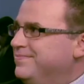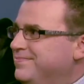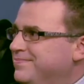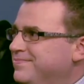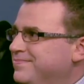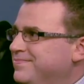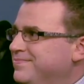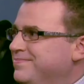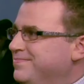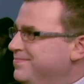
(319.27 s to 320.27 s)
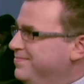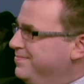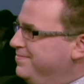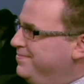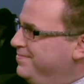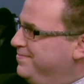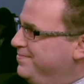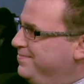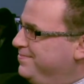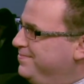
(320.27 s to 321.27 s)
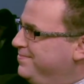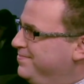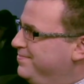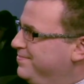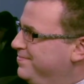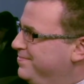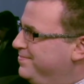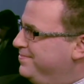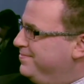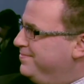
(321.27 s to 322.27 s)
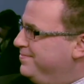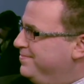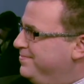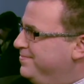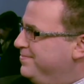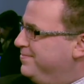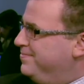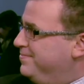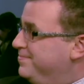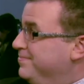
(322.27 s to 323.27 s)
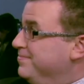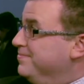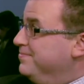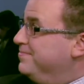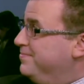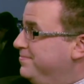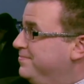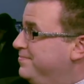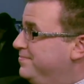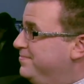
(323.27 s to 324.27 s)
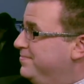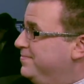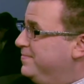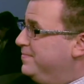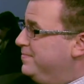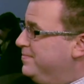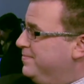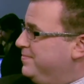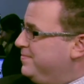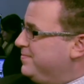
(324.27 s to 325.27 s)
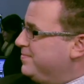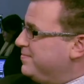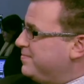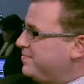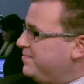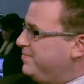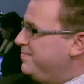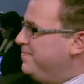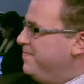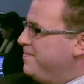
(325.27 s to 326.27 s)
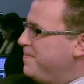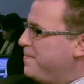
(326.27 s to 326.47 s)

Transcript: The person shown says nothing.